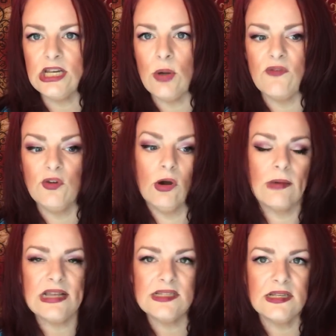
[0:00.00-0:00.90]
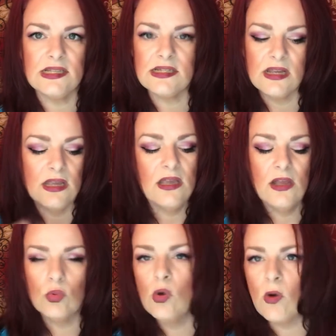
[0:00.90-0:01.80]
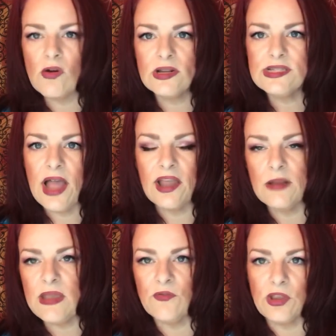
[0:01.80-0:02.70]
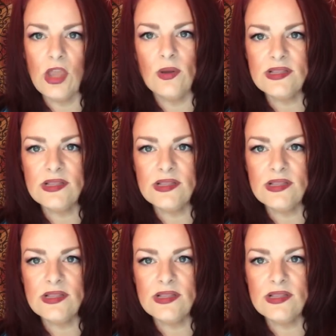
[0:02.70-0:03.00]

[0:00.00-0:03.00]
you know, if you're a racist, root work is not going to be for you.